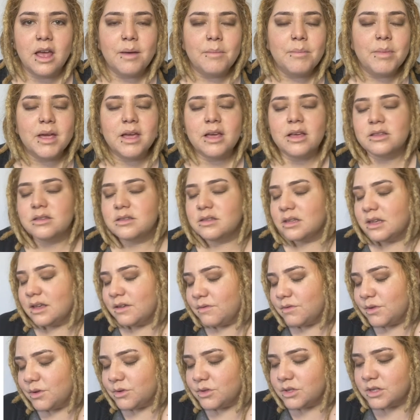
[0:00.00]
Because
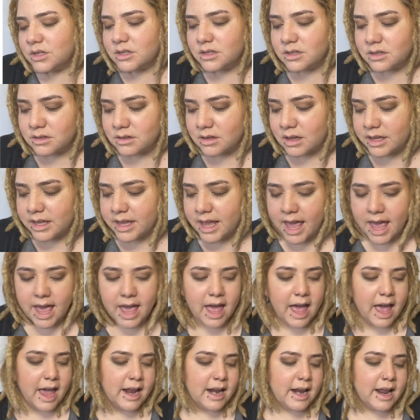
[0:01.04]
if you just,
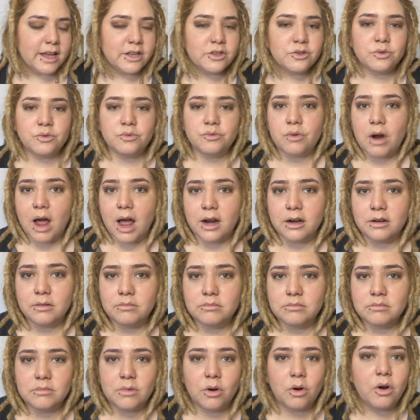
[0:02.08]
yeah, I like to run,
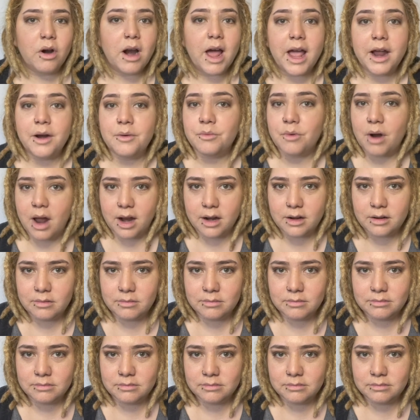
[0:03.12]
or I run,